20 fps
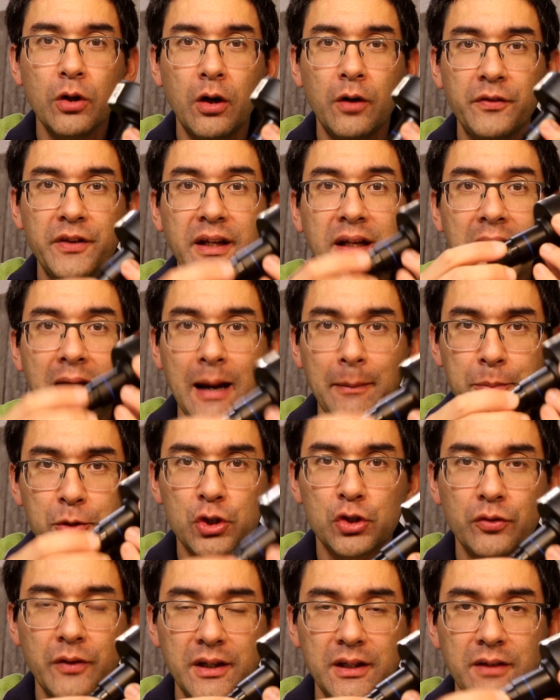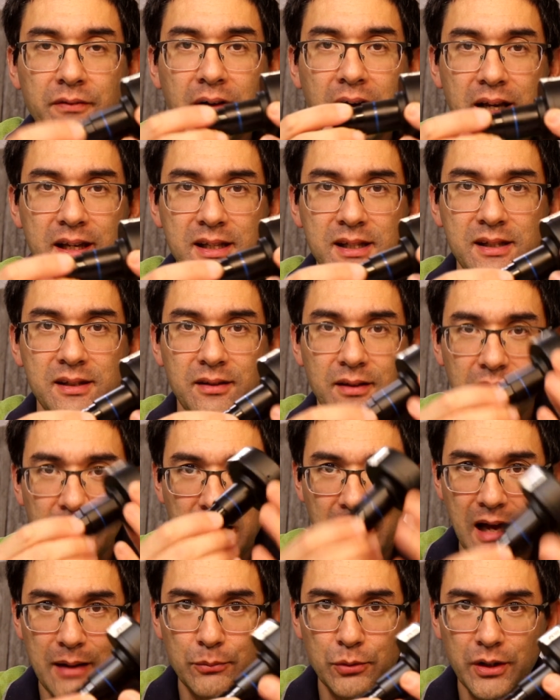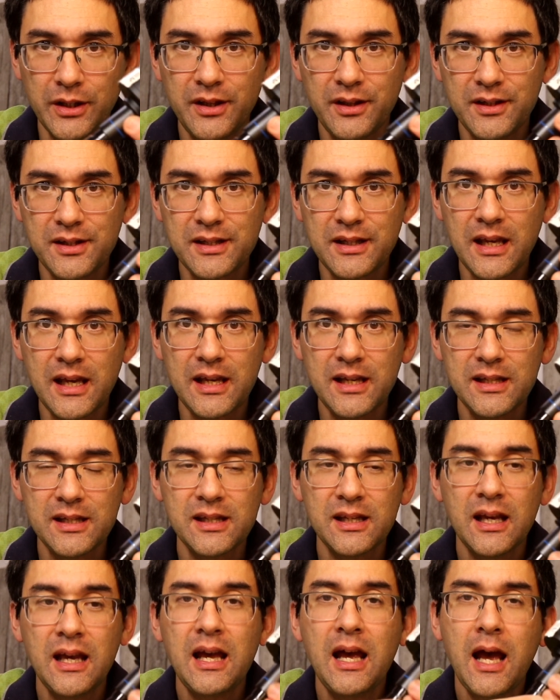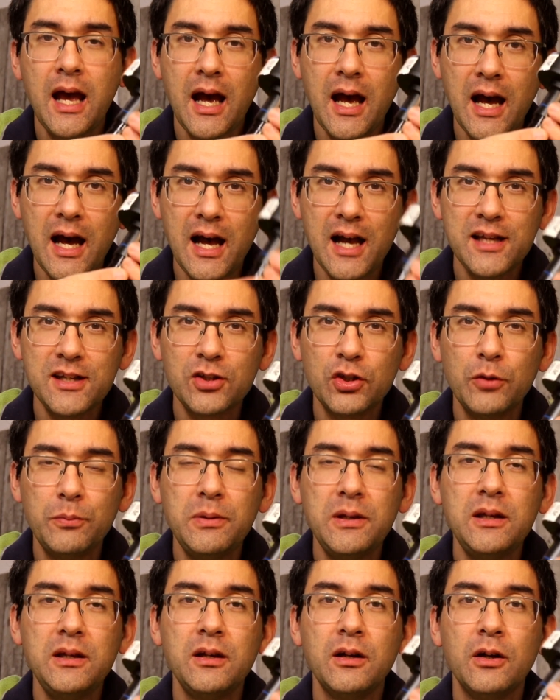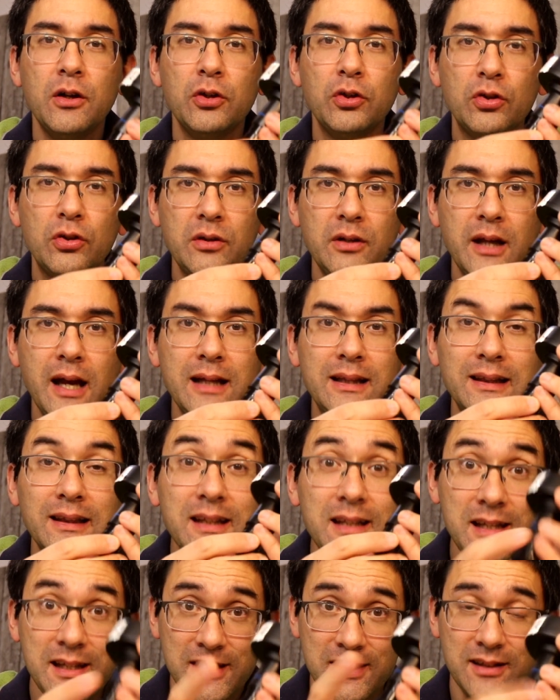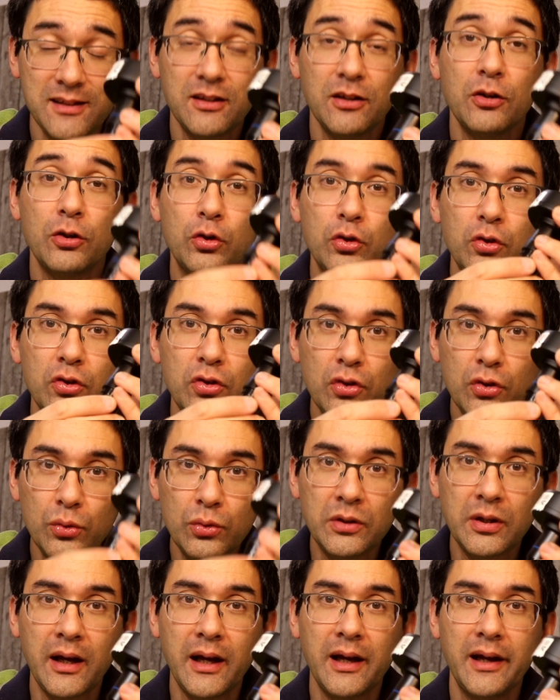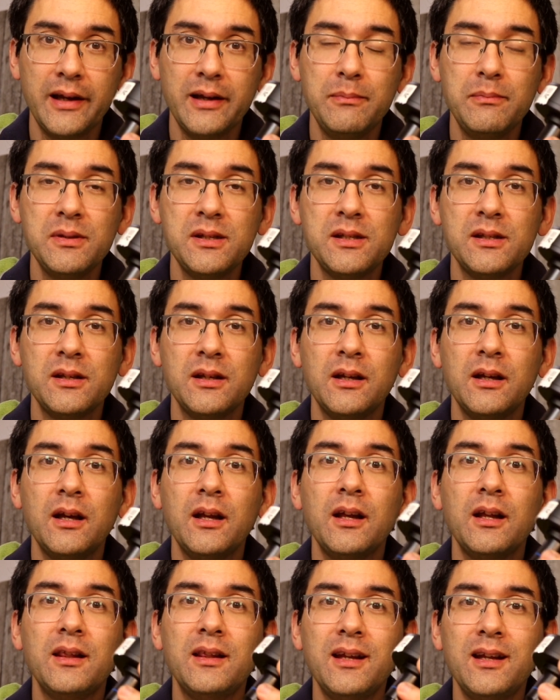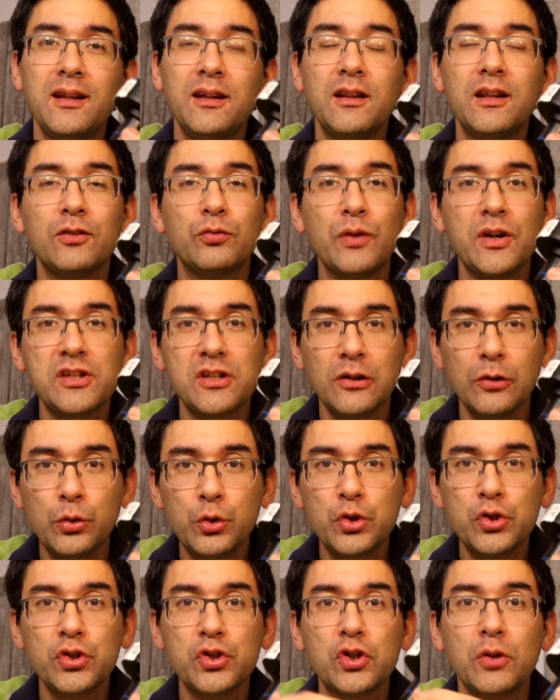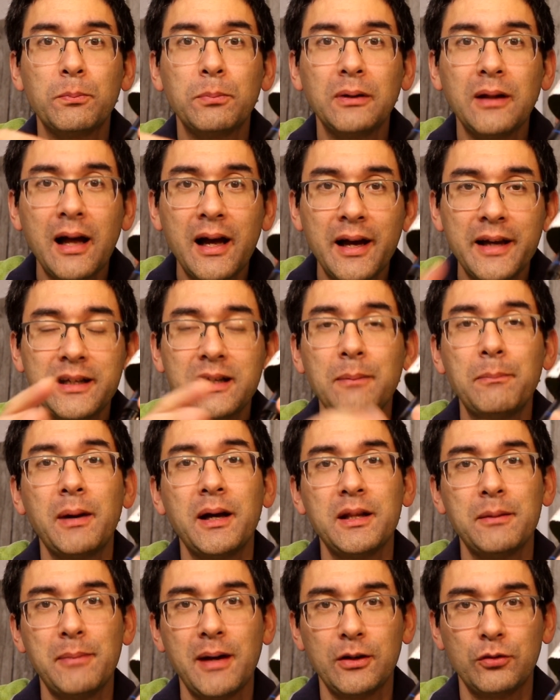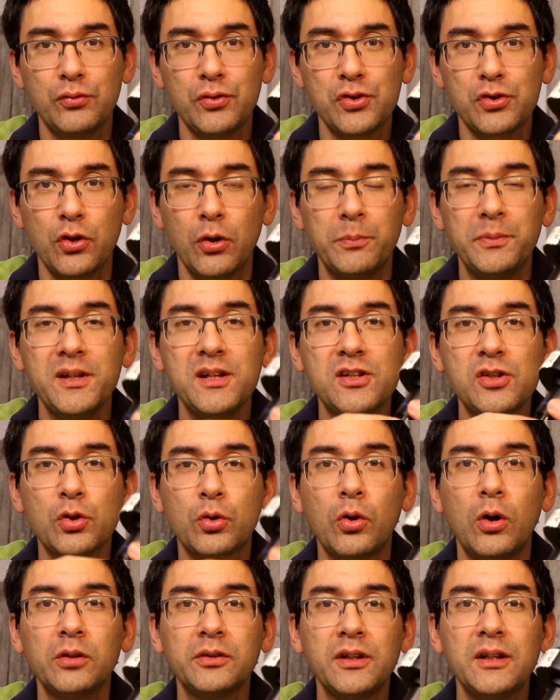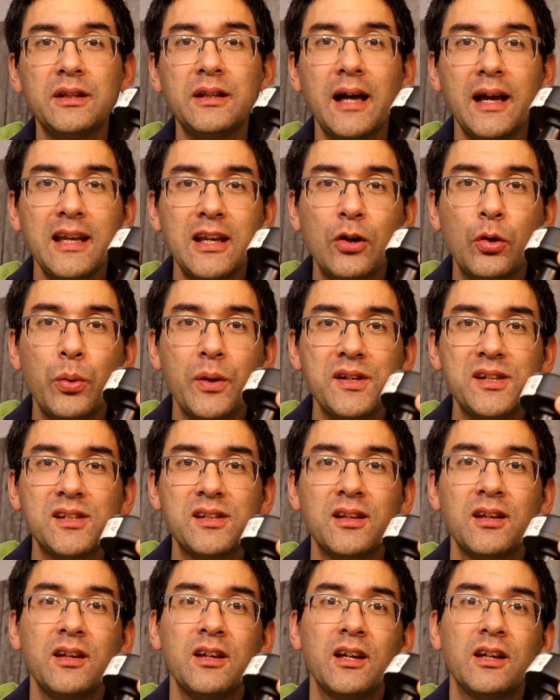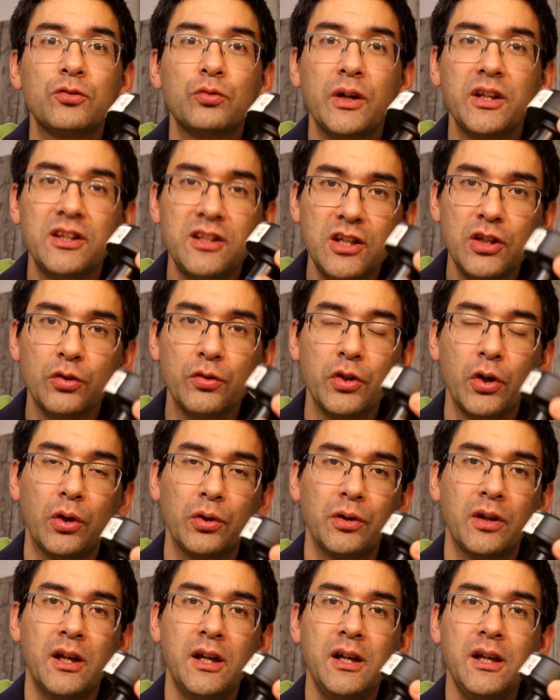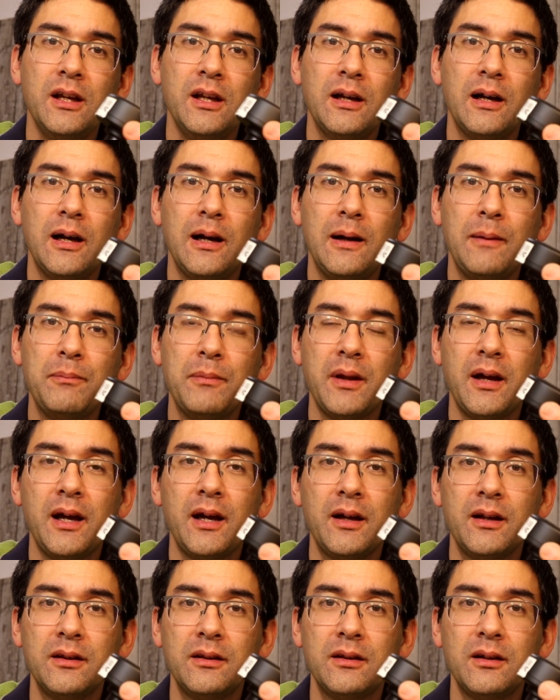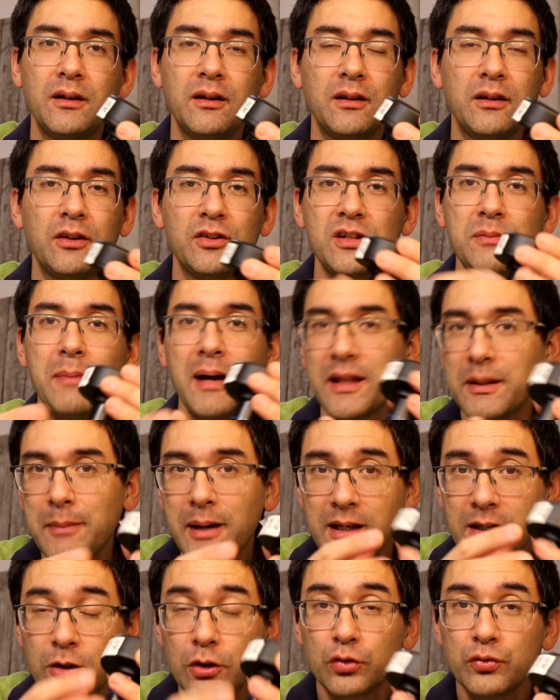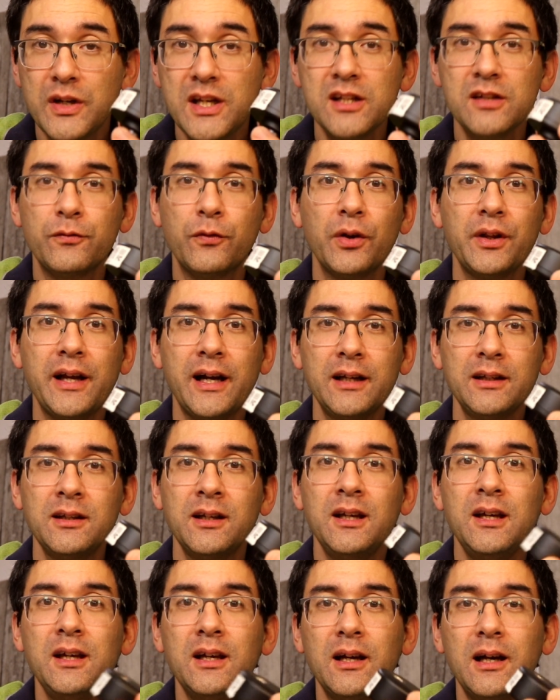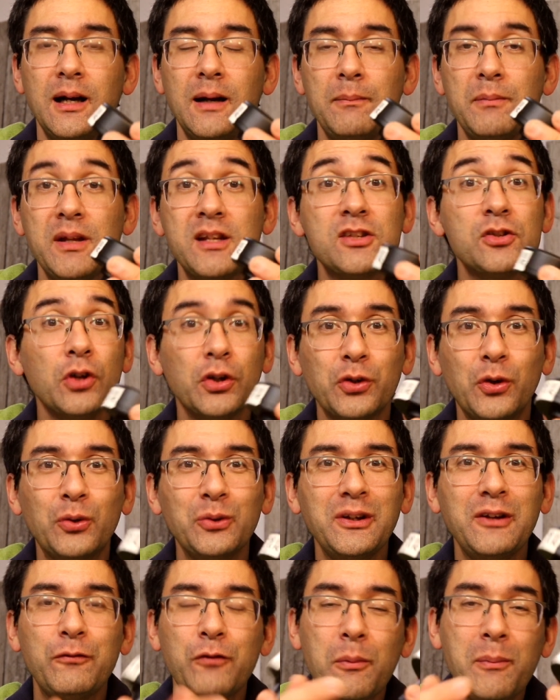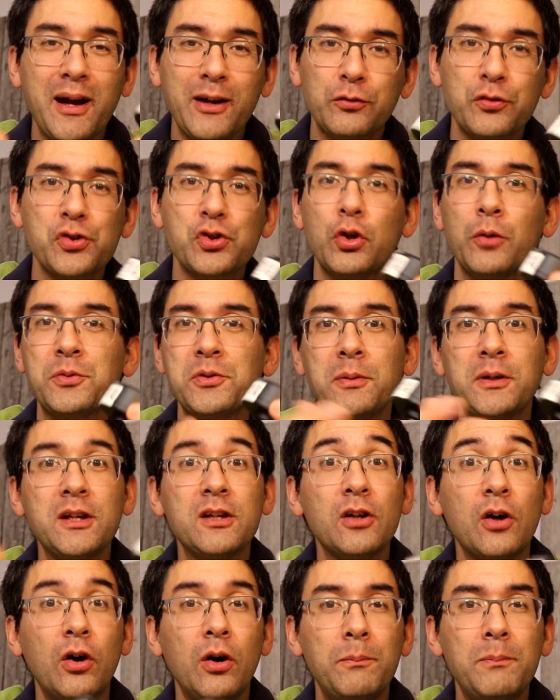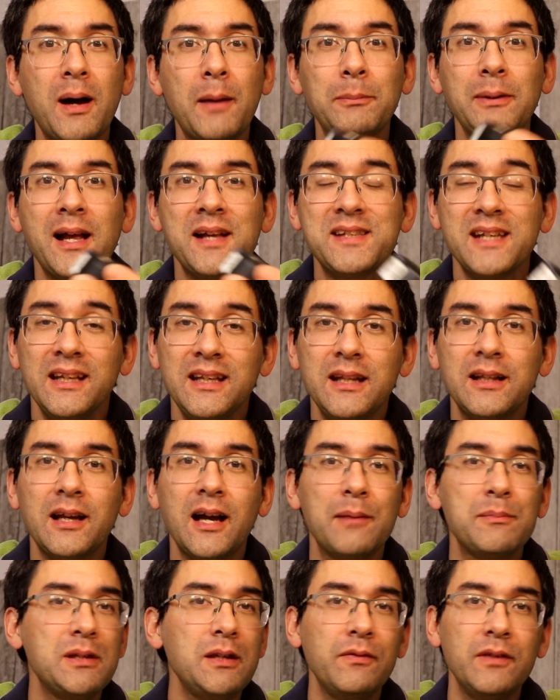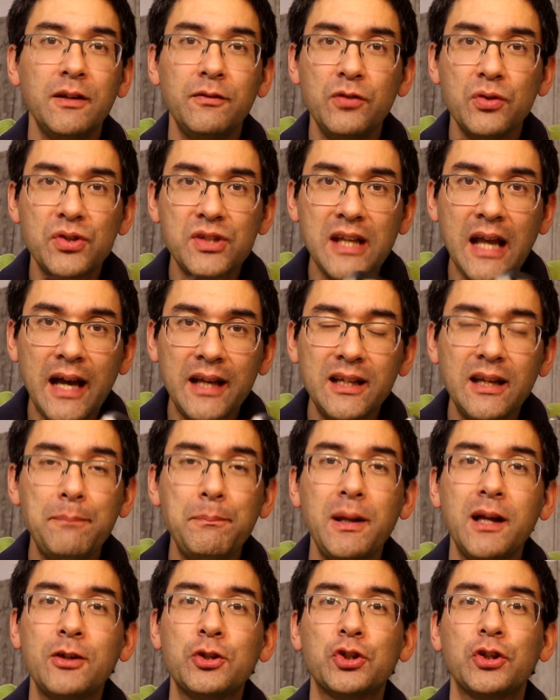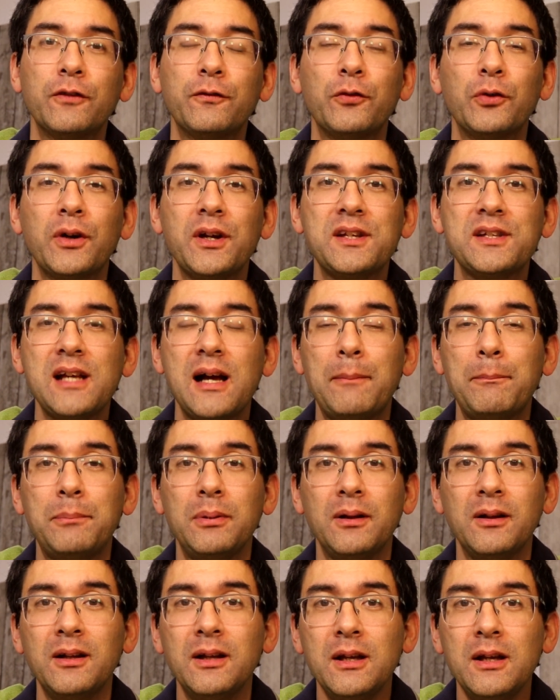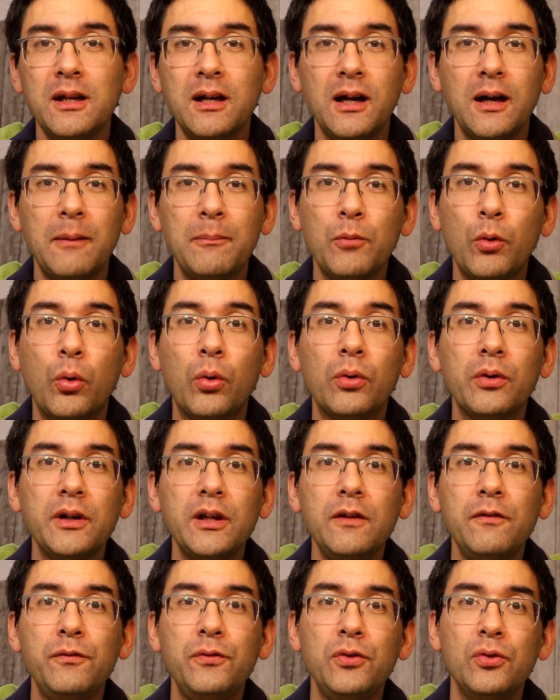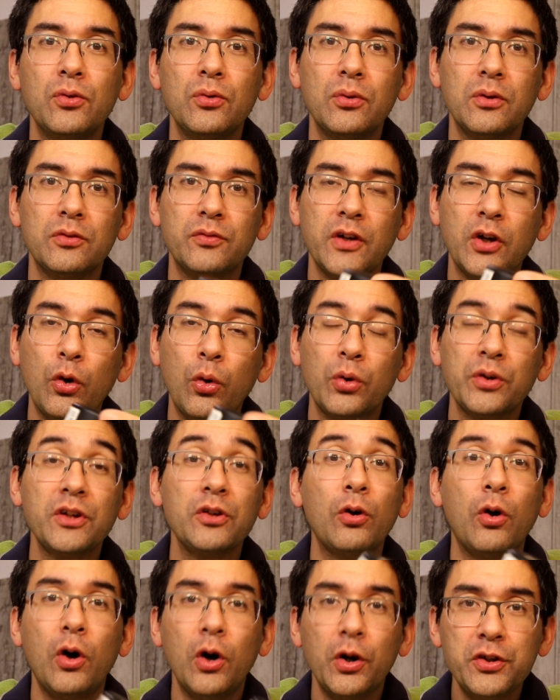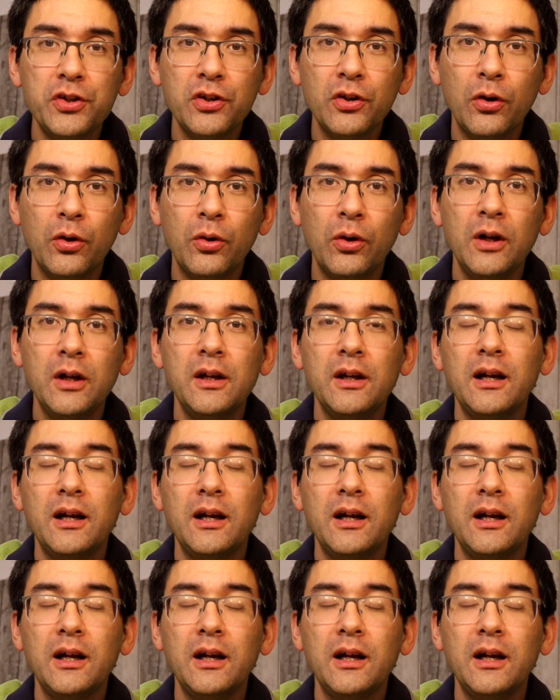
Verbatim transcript: of the capturing device, the camera in this case, has to be at least 2 times than the resolution supplied by the microscope. This is so-called the Nyquist criterion, and there's a mathematical reason for that. It's not only for microscopes, but it applies anytime. Even if you scan a picture, for example, or if you record an audio,